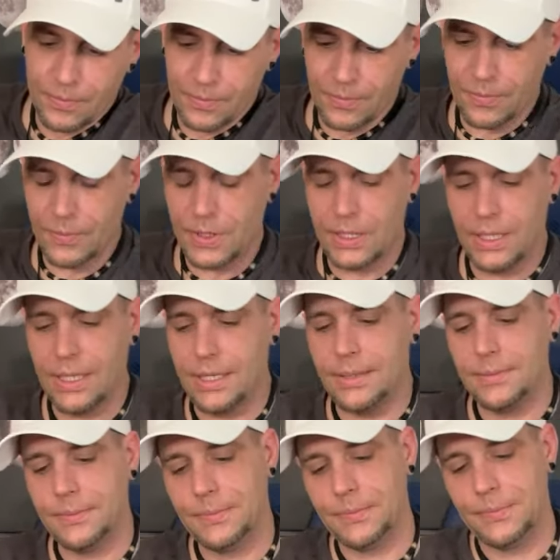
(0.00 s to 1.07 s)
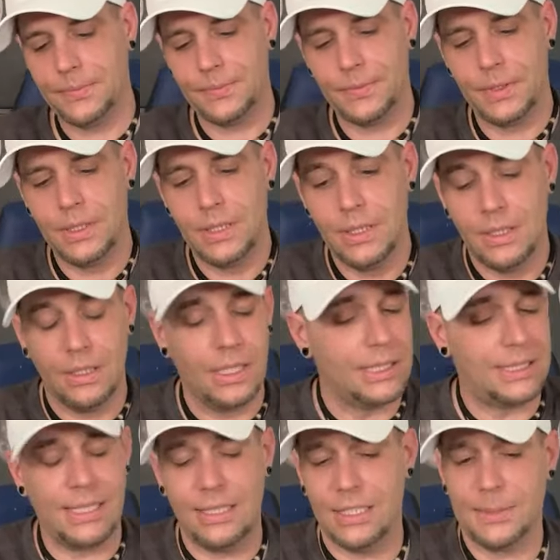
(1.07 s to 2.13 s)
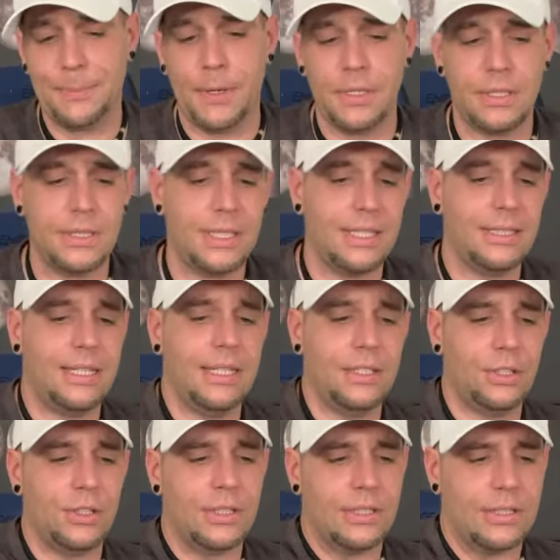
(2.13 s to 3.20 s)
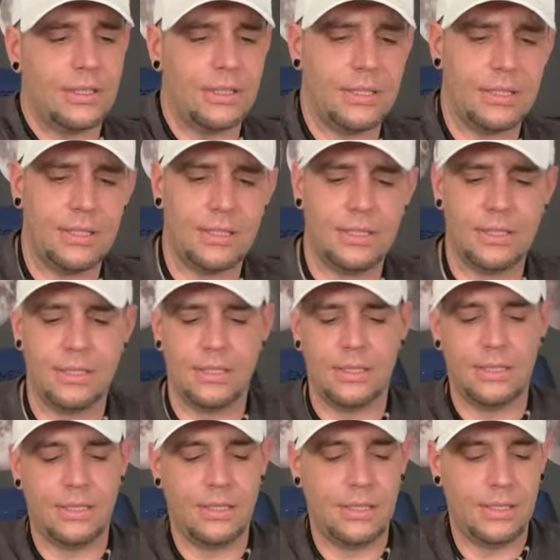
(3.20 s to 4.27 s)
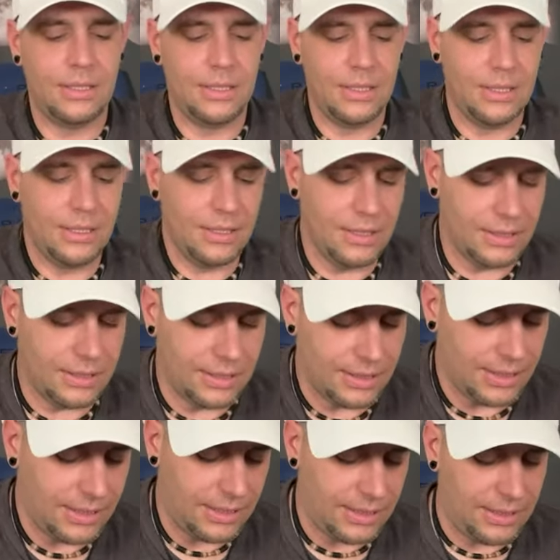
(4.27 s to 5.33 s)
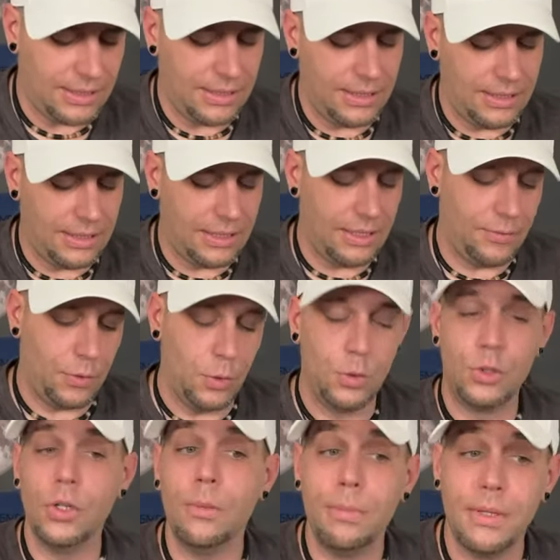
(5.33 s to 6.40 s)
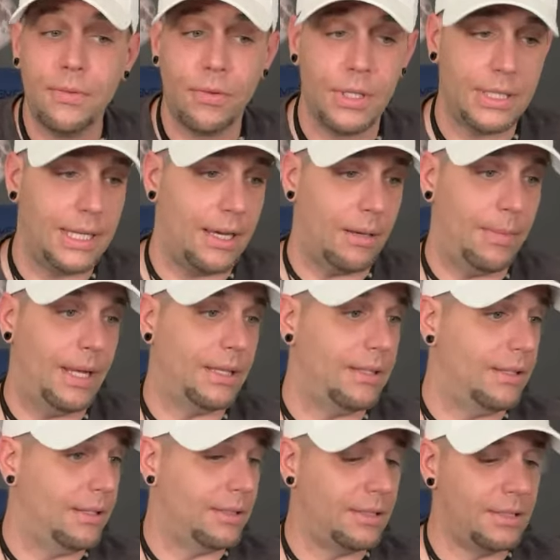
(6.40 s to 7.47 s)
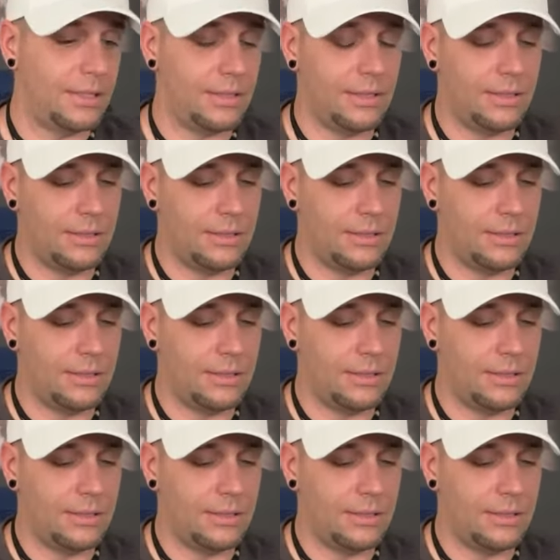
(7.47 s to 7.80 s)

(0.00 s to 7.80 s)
Okay. Well, let's see this person's intentions. Let's see if you should be freaked out about this.